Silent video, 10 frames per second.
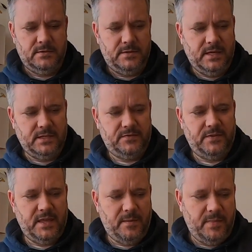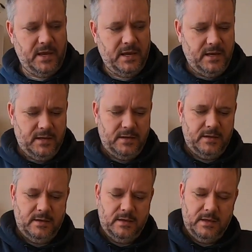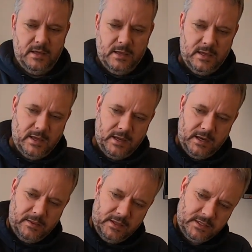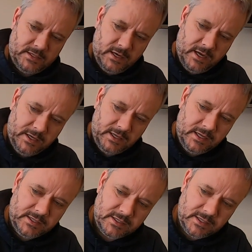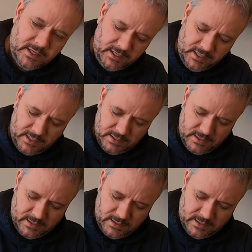So that's for that bag, and then this side is the